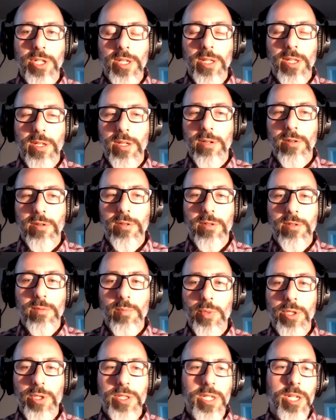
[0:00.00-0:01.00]
the
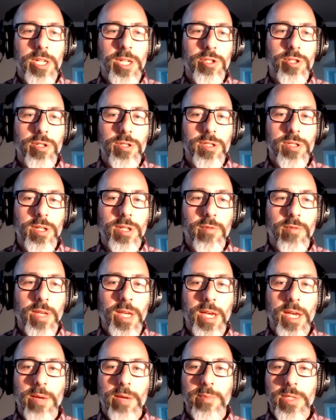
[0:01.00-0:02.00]
procedures of
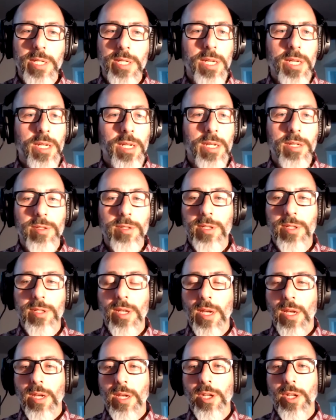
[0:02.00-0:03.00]
EMTs,
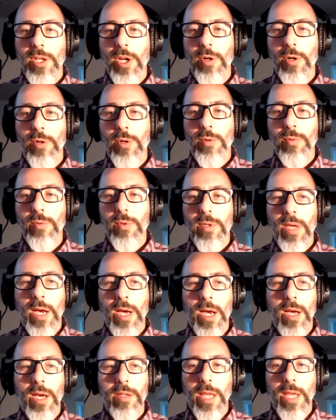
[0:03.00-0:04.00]

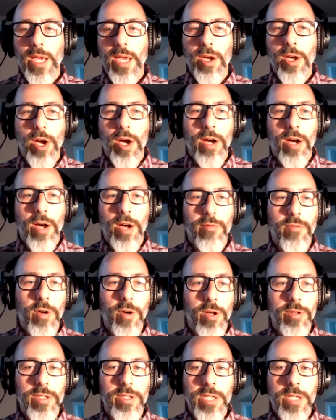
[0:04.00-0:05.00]
laying off
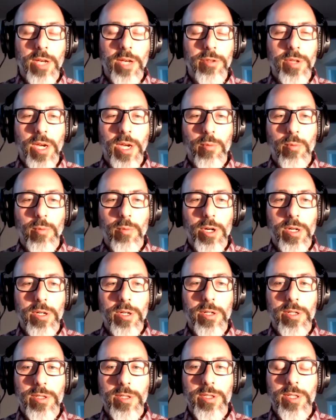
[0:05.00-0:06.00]
all these healthcare
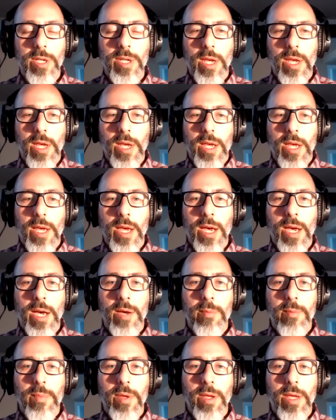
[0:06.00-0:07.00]
workers.
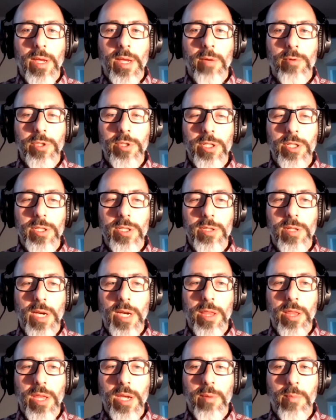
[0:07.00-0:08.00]
It was just, I
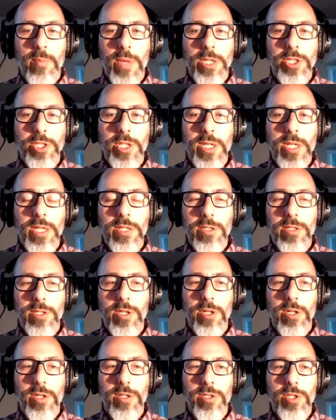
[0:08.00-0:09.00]
think, much
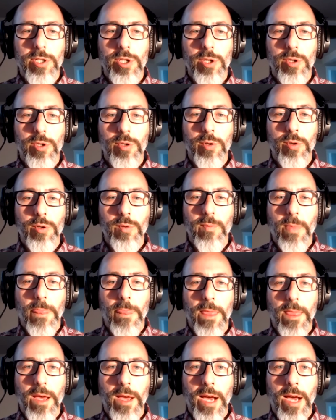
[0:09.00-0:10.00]
easier to
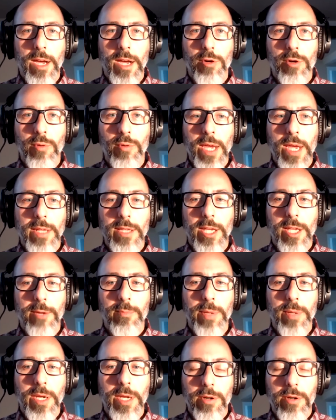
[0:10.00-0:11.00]
create the
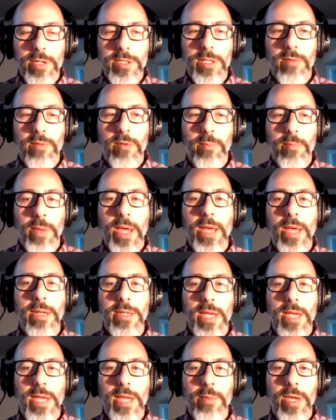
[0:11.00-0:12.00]
appearance of a
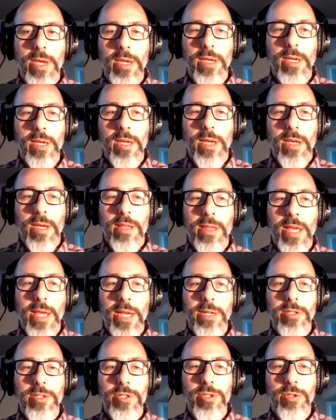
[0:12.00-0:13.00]
pandemic
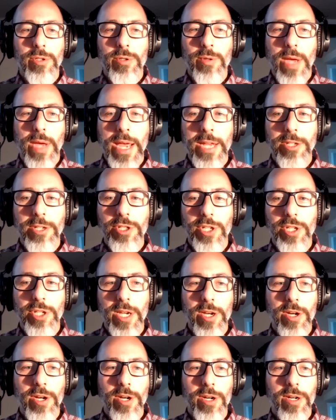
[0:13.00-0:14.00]
than to
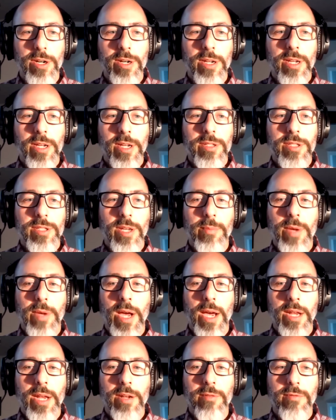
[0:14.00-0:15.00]
engineer some
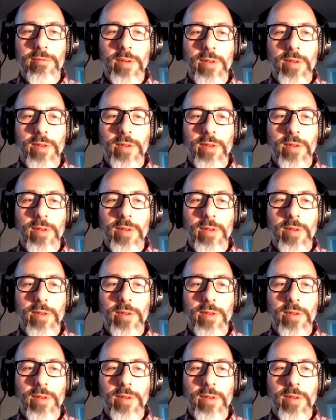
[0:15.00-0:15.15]
kind of,